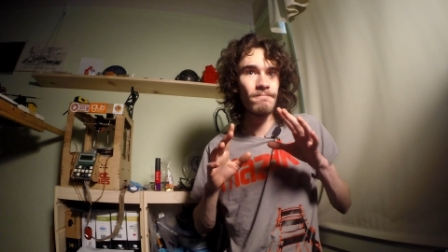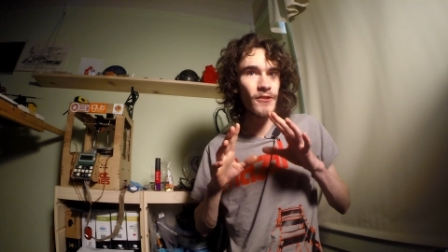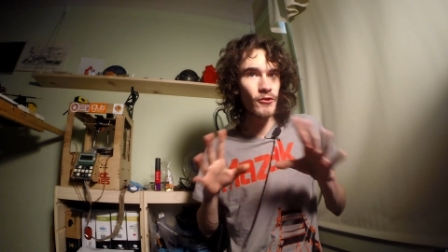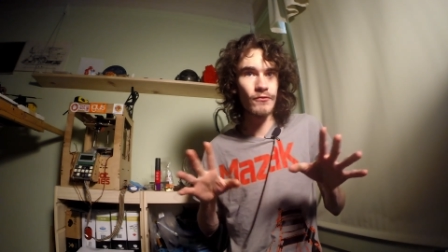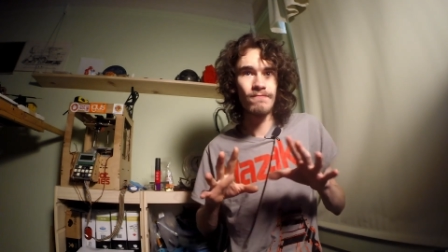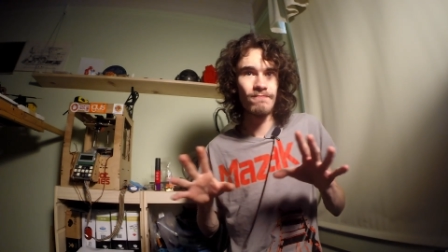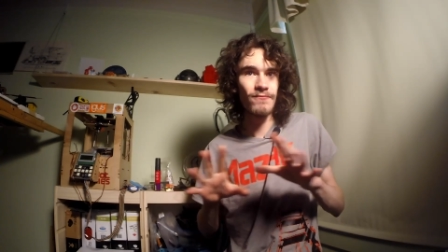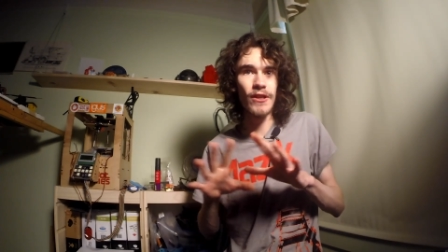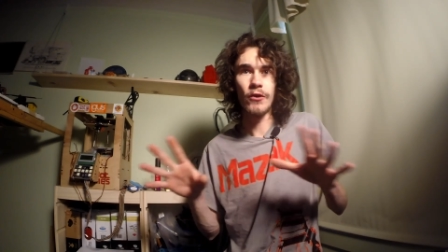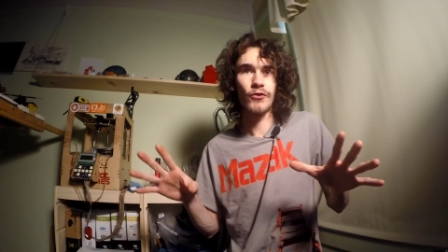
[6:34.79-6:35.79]
just
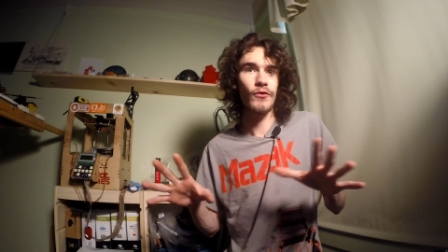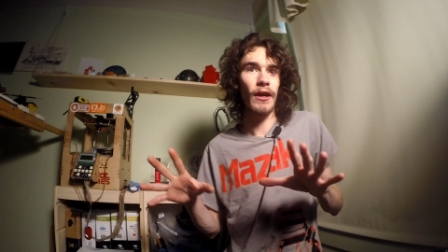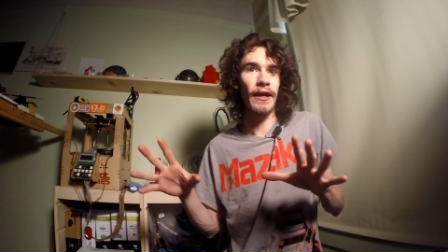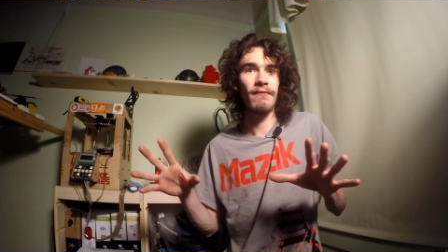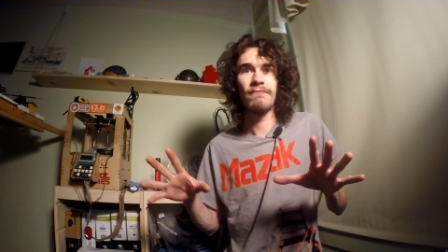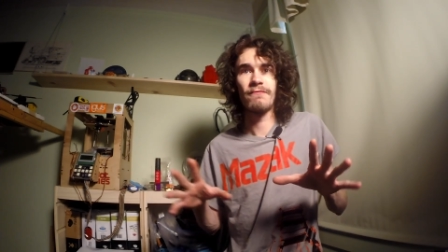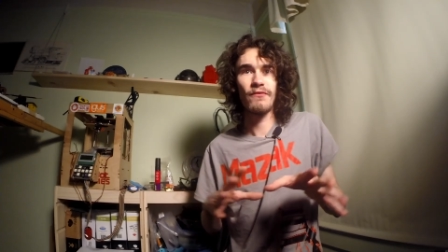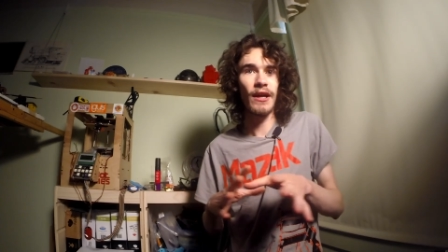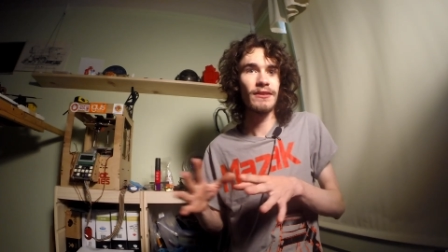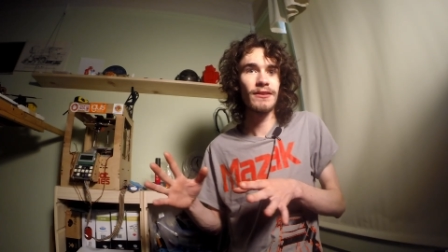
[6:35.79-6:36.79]
don't try it.
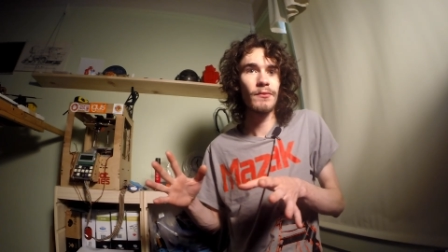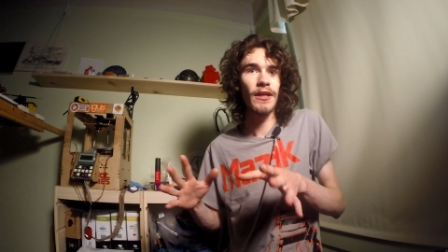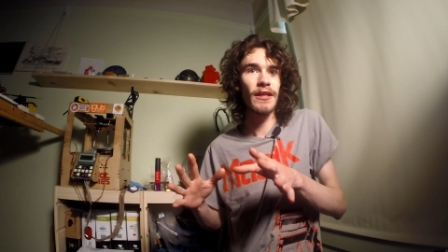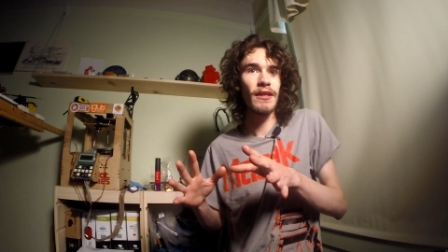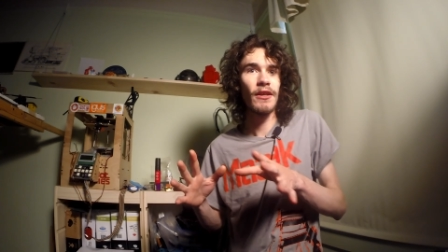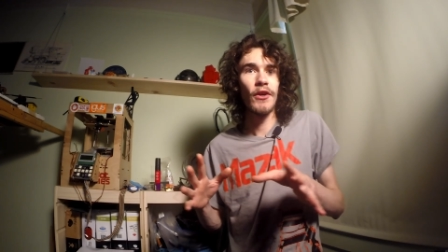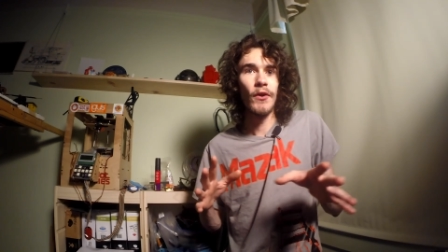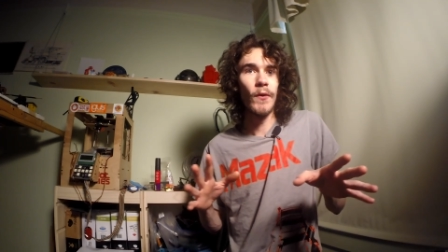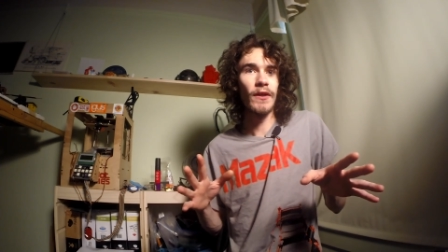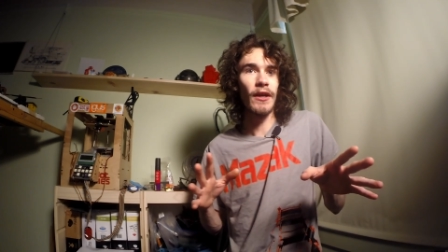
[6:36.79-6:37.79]
Find somebody
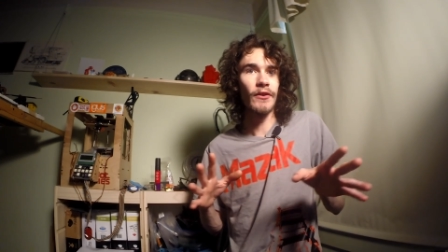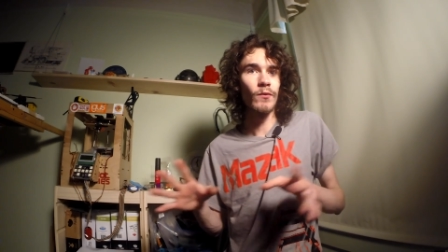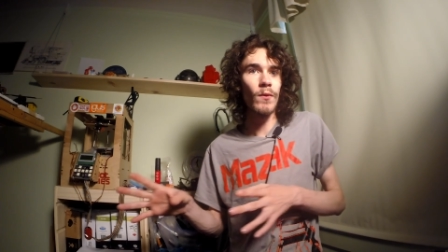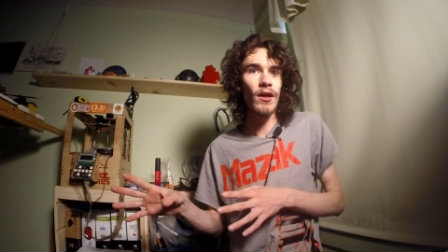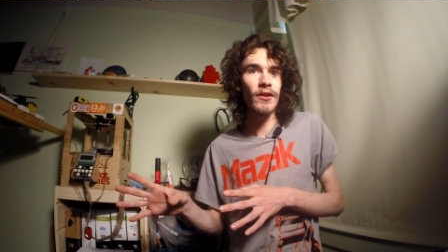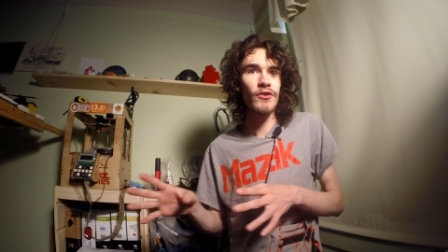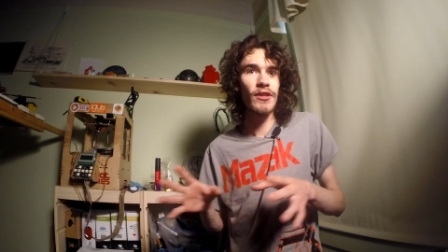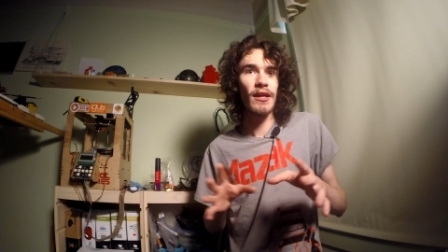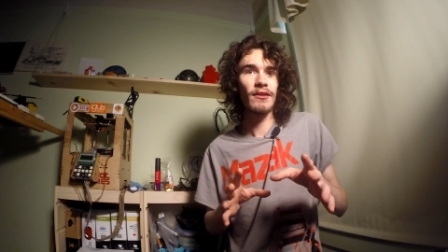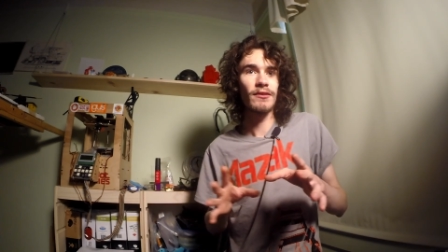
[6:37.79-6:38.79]
who can either water
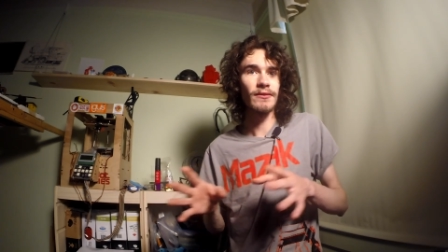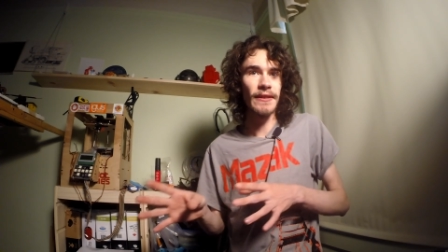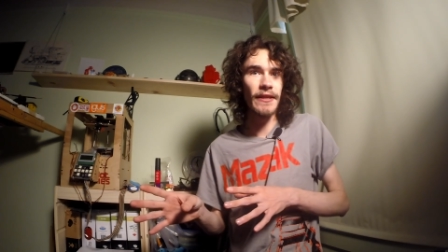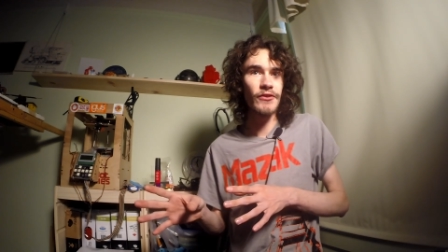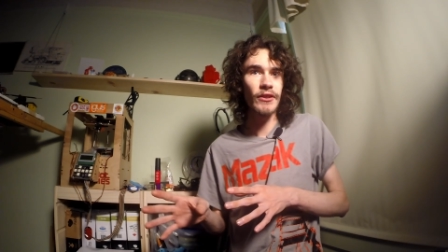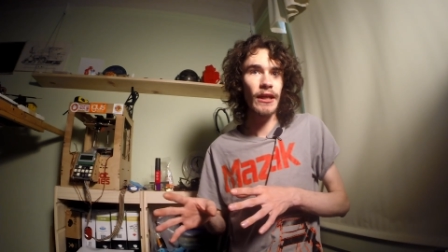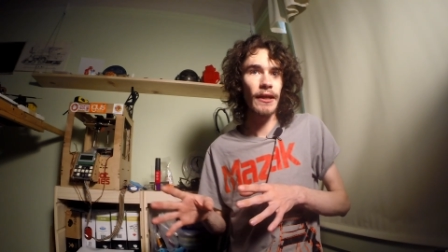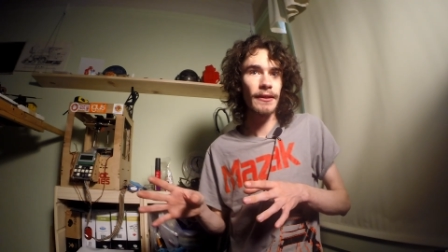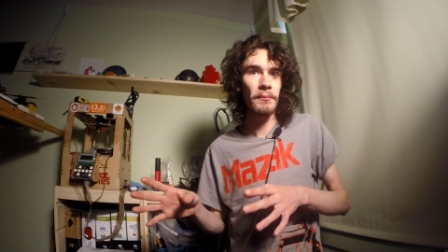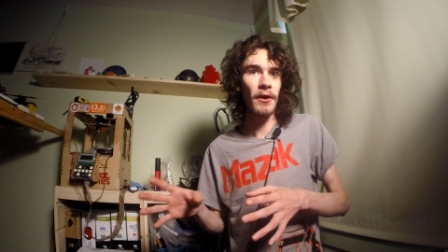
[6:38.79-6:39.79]
jet or laser
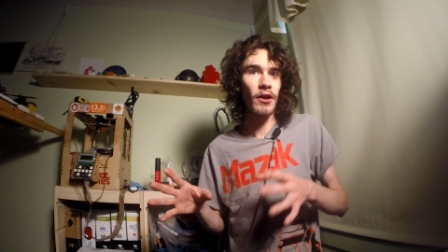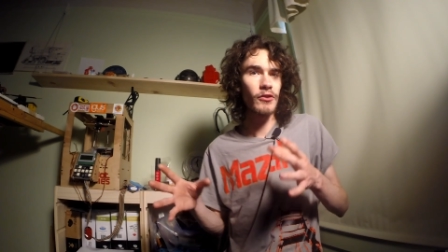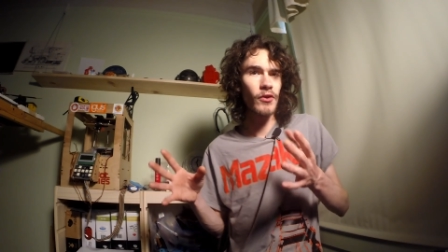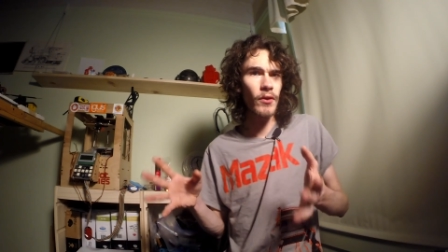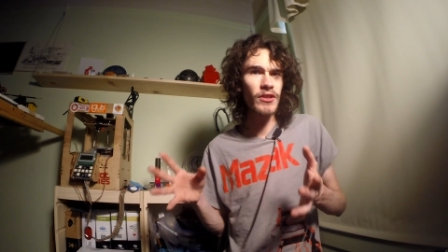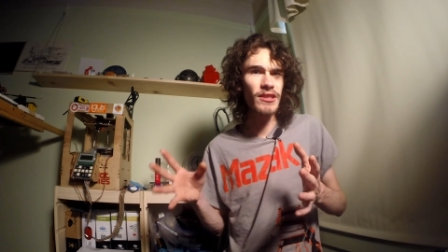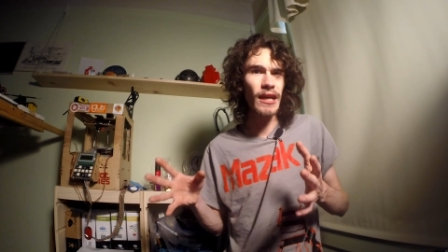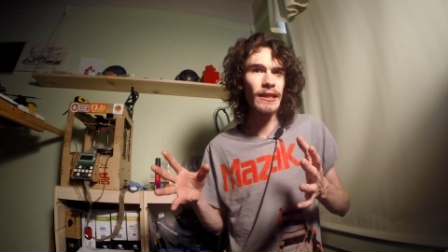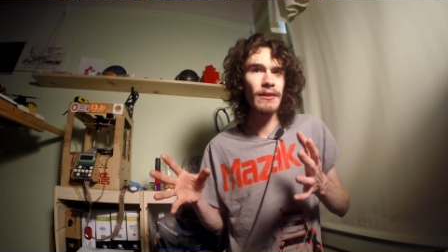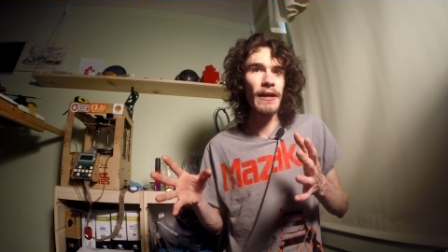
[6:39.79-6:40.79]
cut the parts, or just
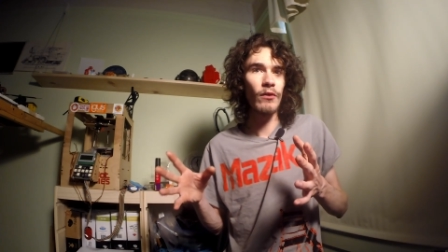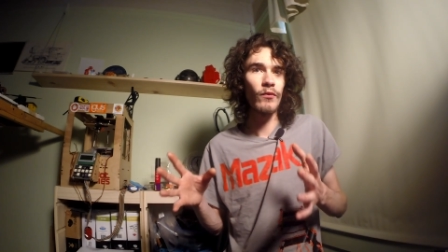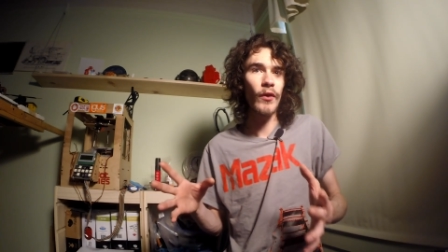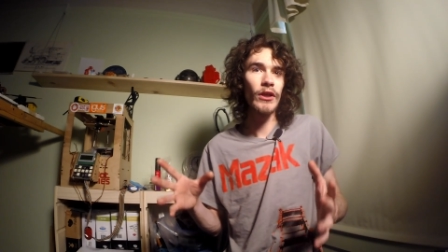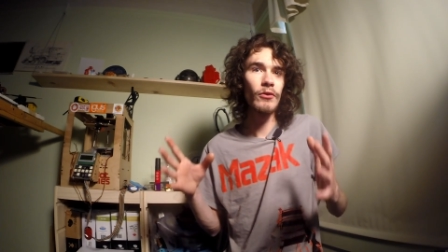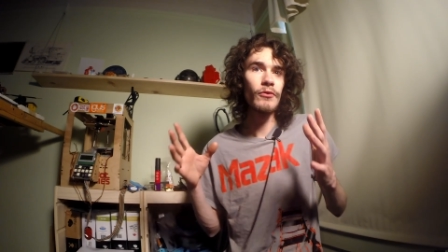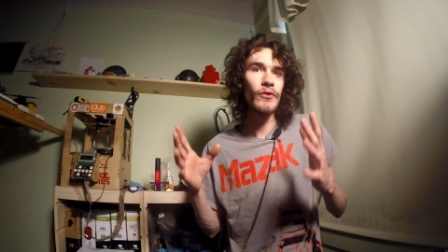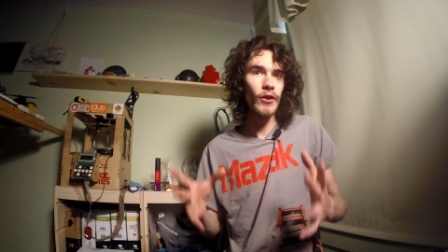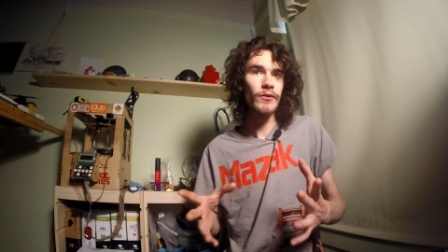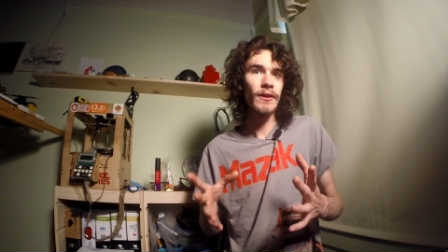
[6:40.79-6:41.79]
cut them out for you, who
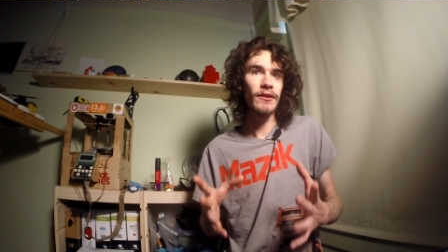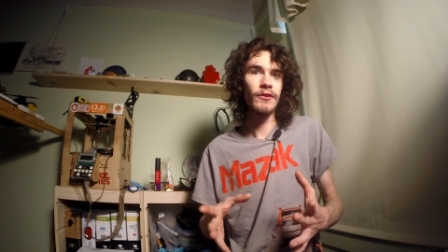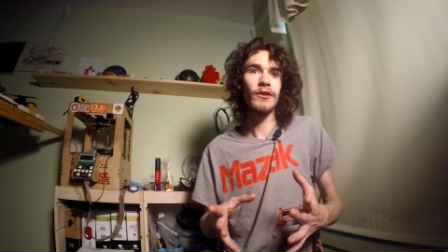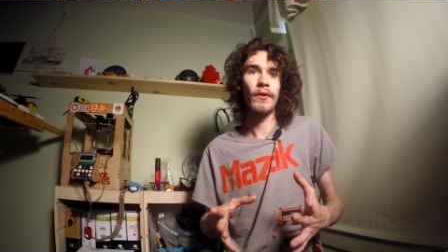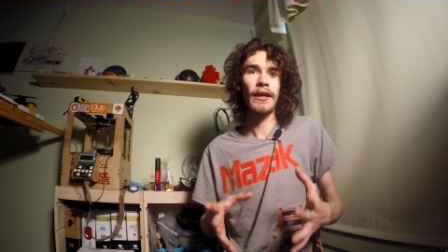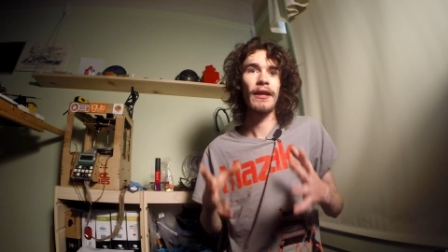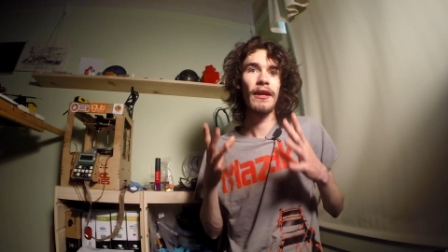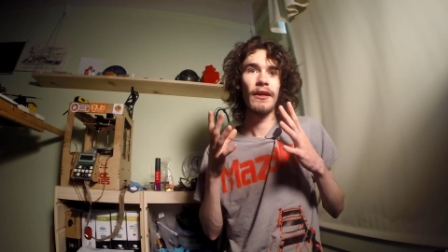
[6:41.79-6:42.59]
knows what they're doing.